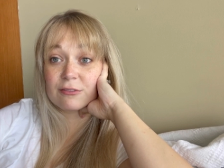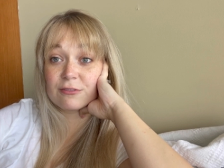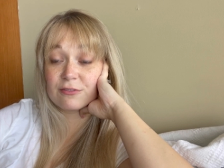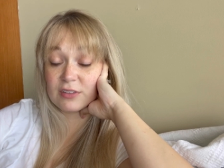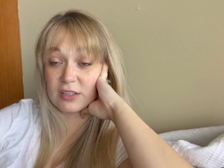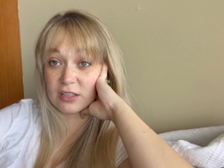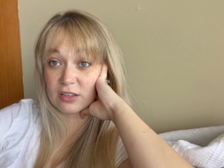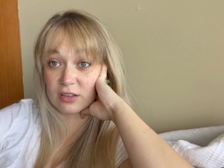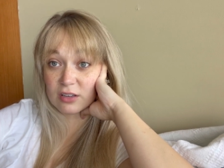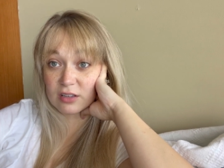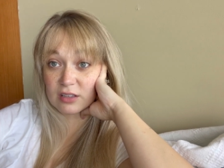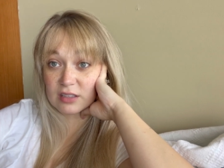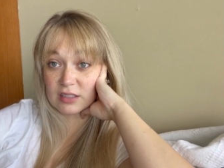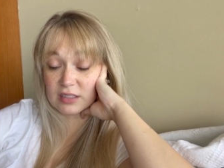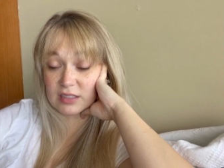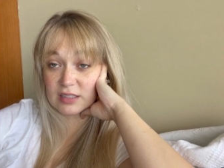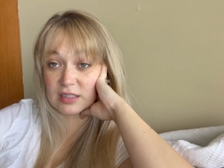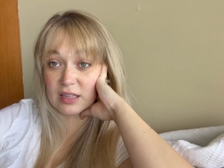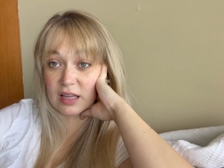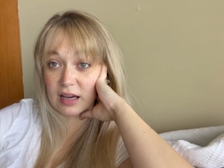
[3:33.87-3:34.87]
fear
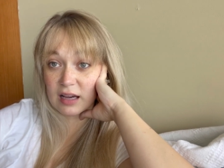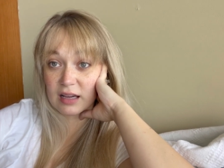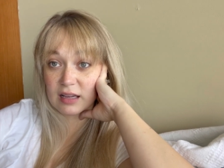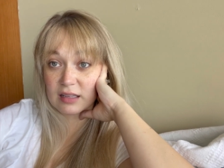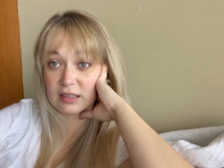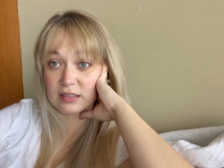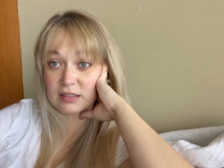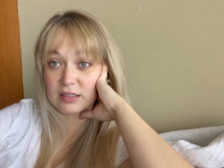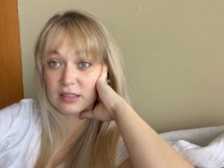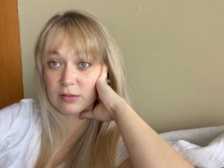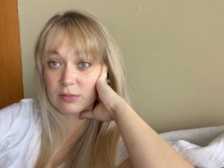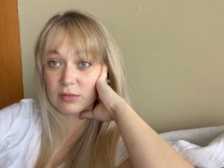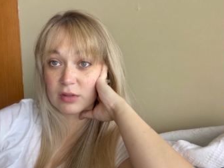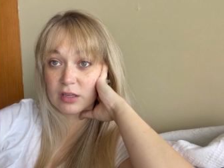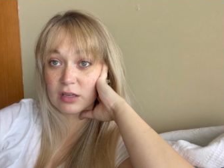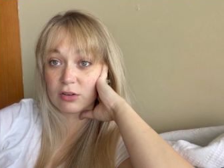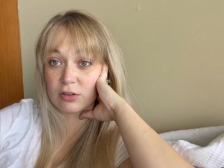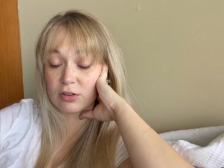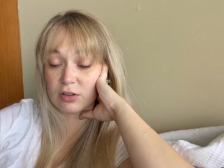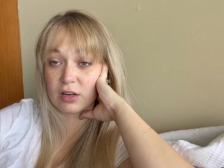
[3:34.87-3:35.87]
is that
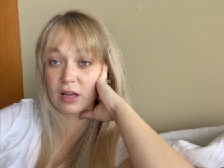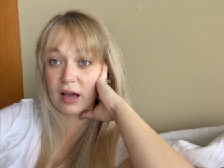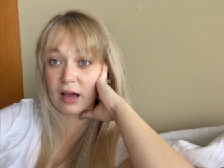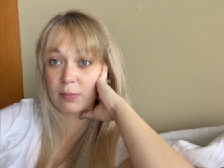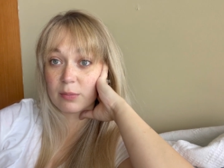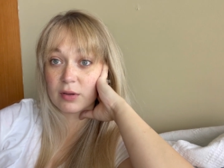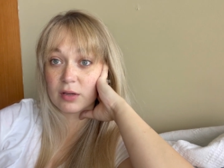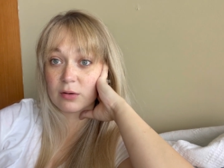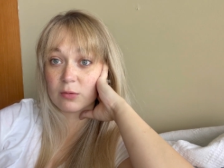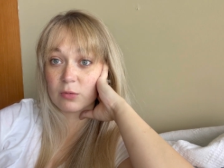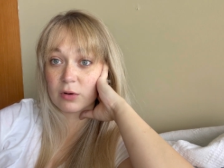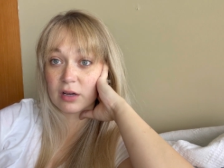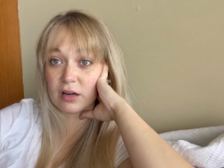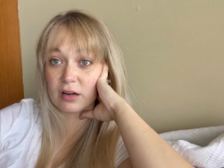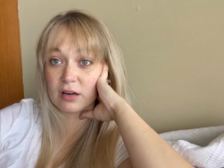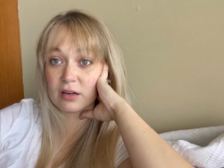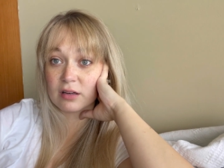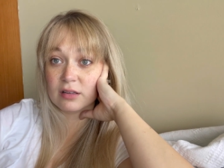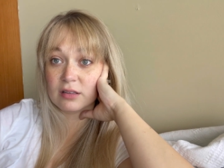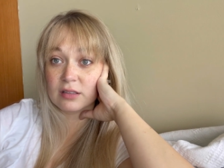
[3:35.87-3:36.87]
something could happen
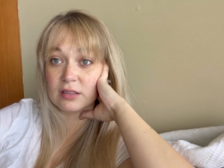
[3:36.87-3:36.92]
where